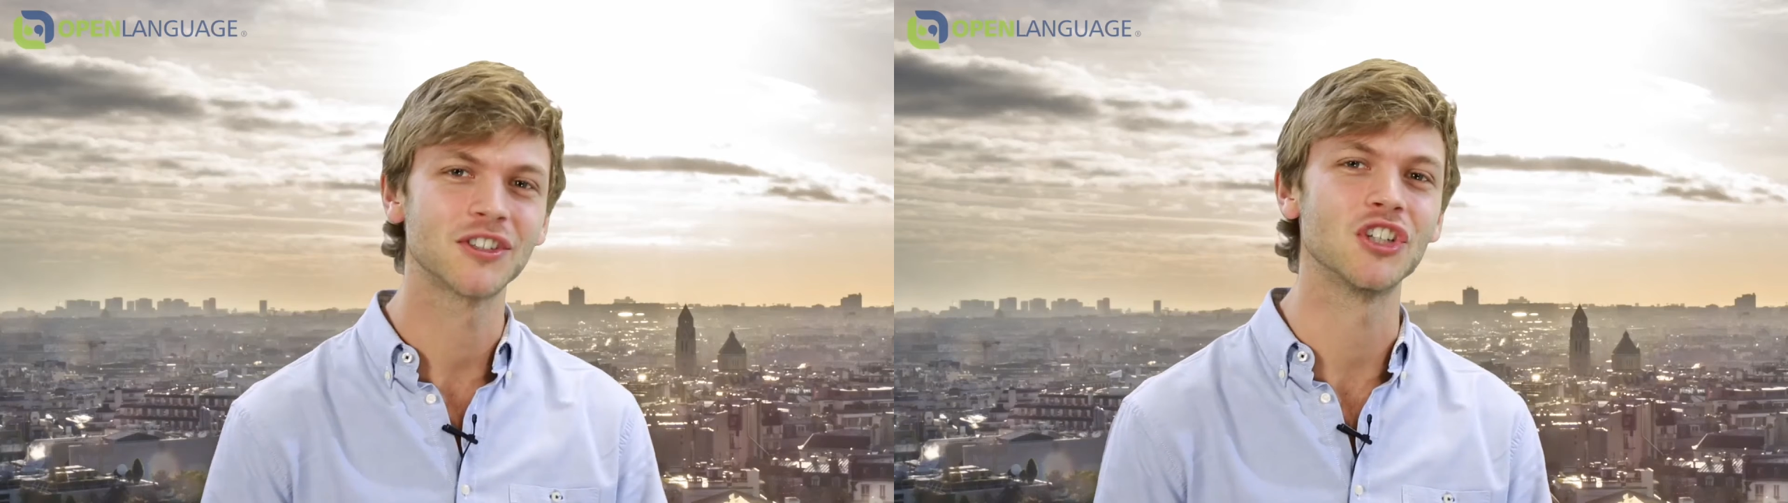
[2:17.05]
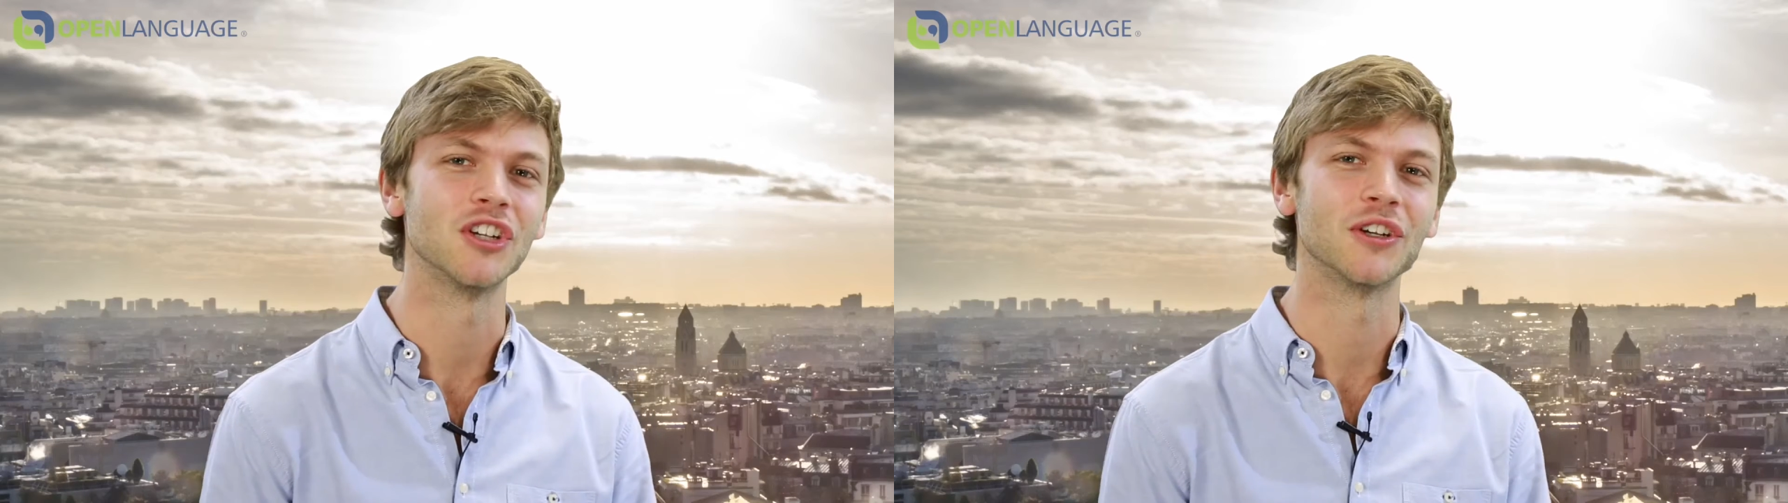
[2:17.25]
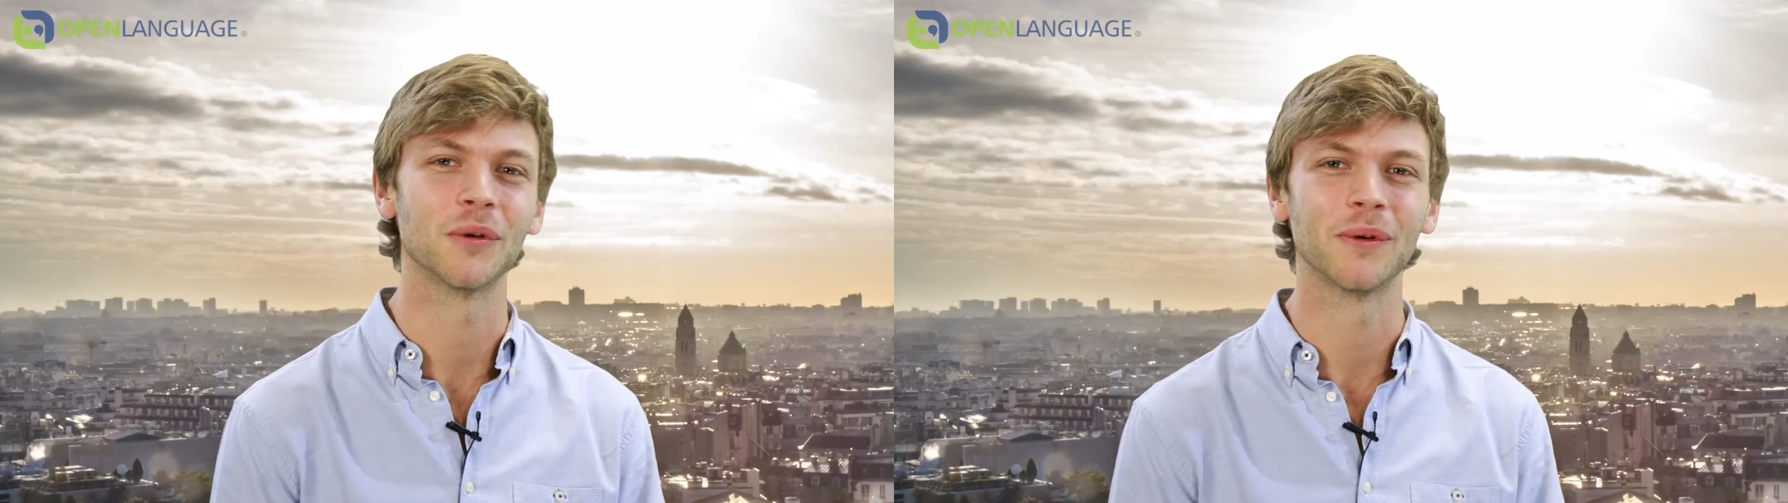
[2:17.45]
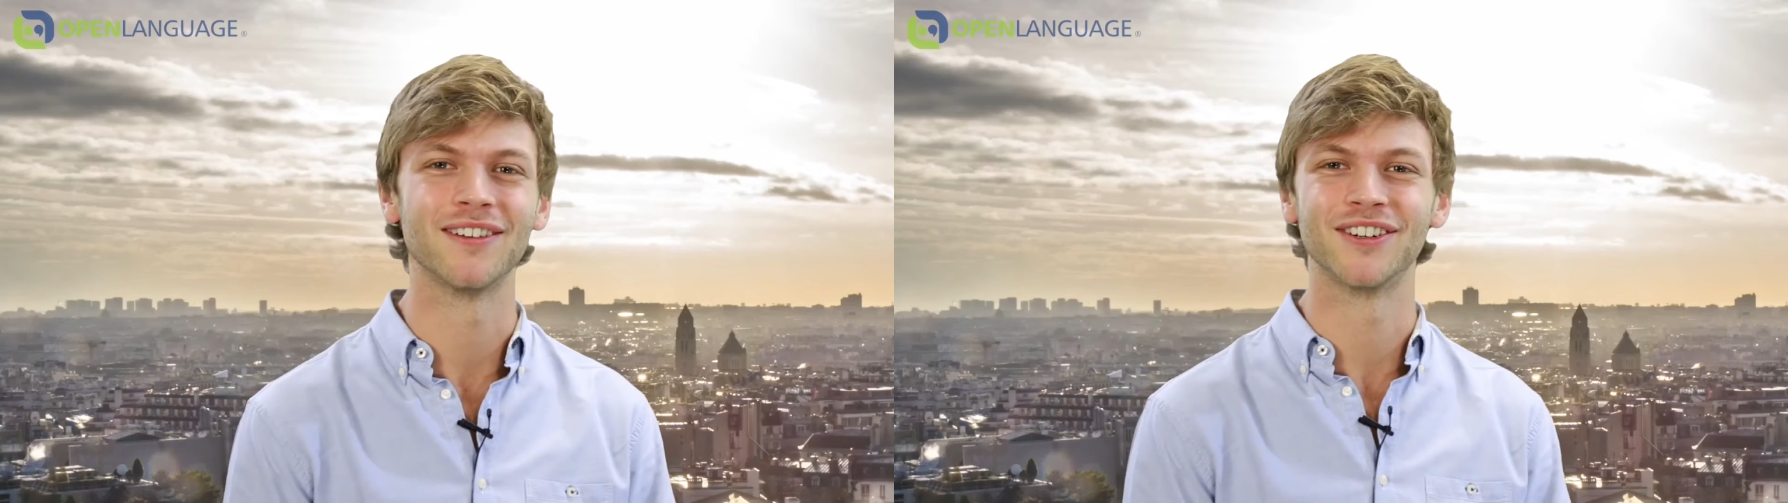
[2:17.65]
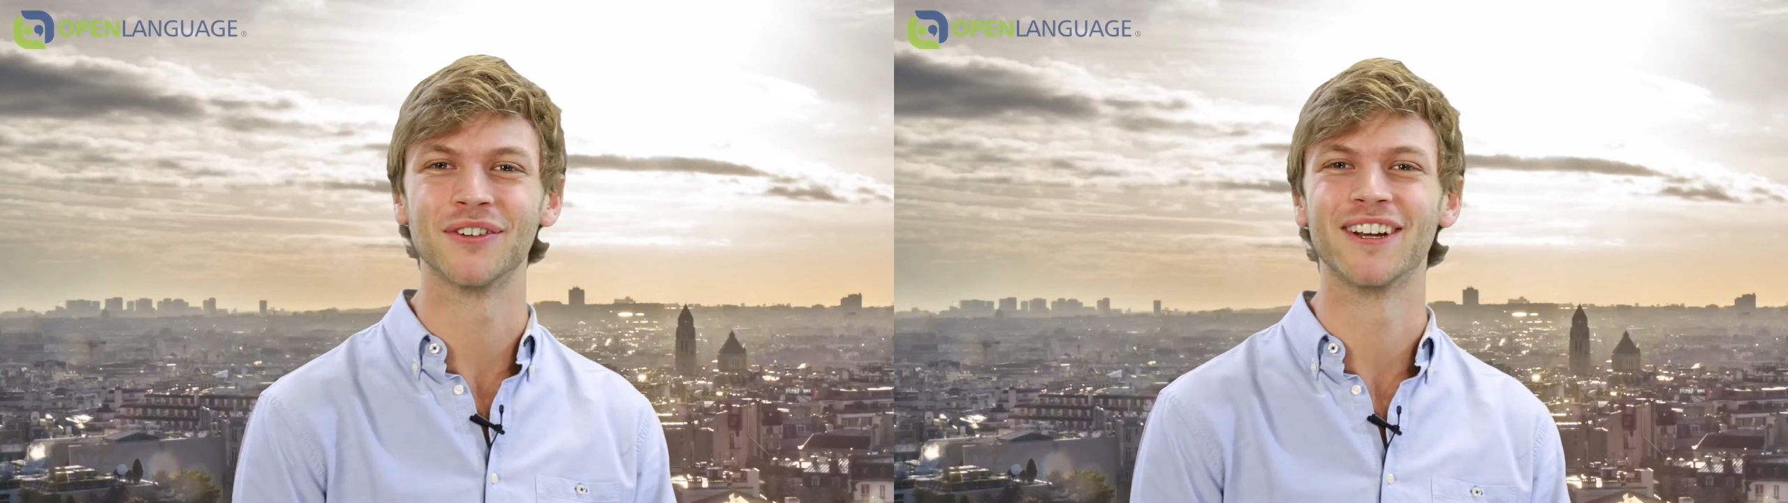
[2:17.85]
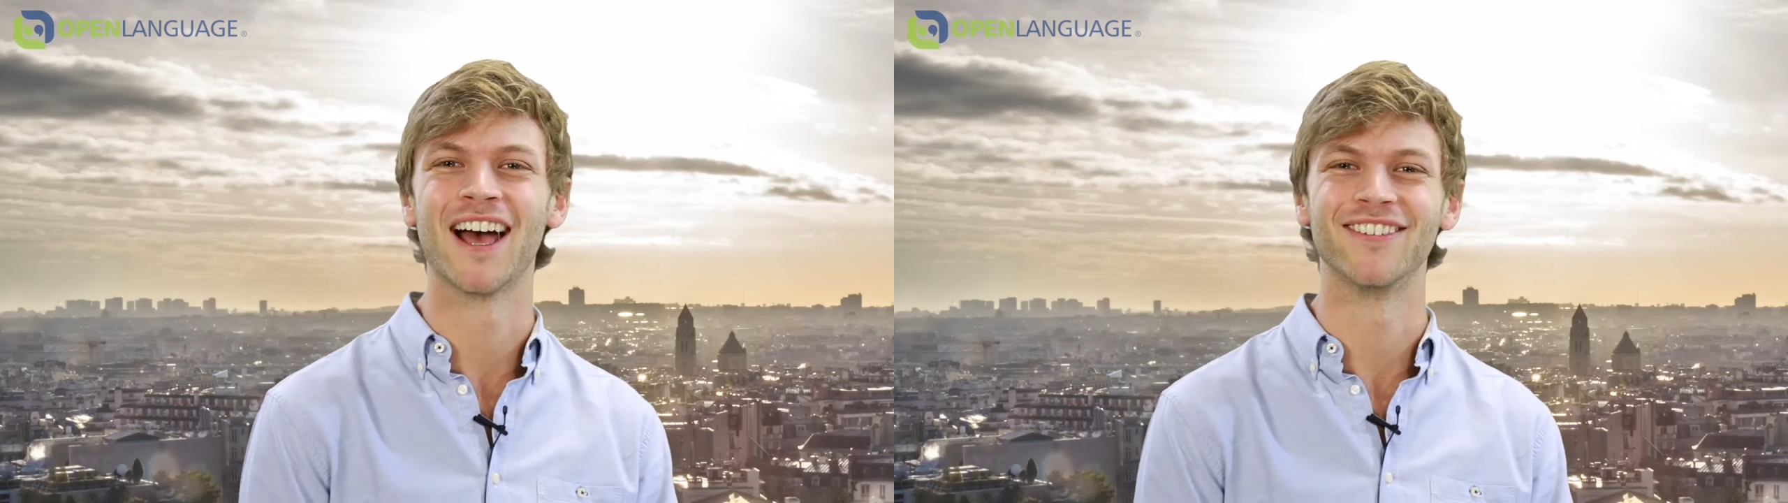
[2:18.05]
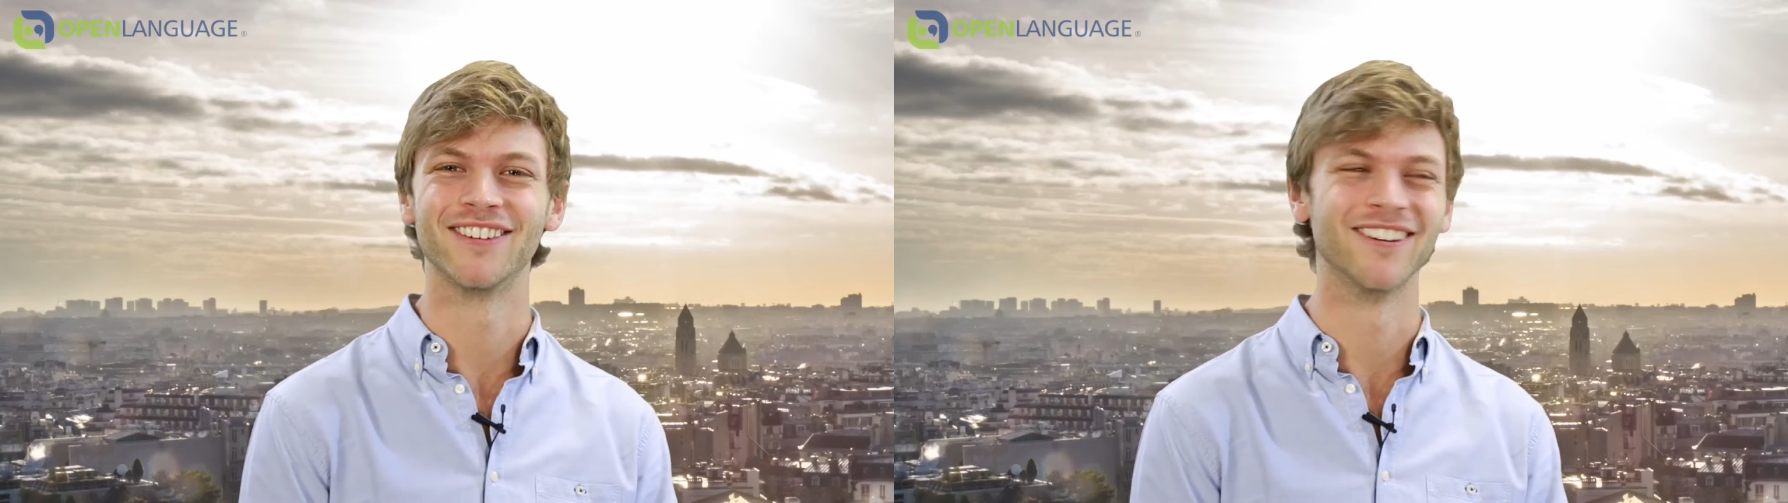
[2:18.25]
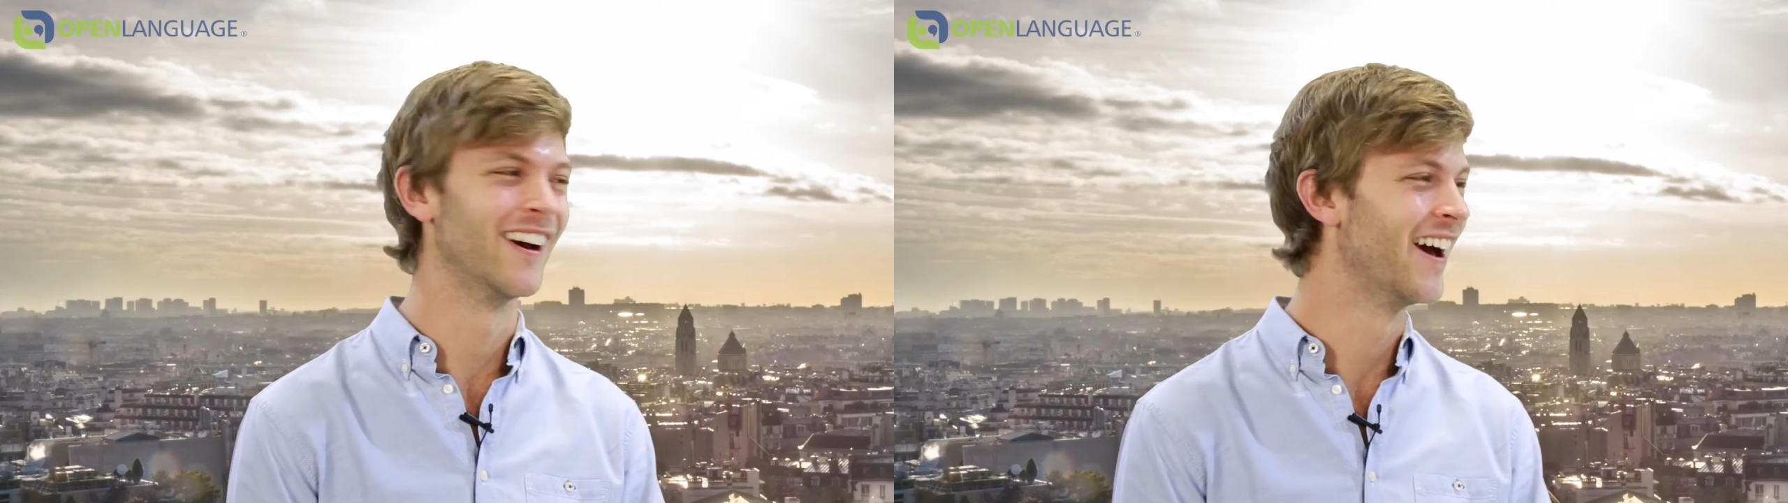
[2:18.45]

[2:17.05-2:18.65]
chic or whatever, what have you.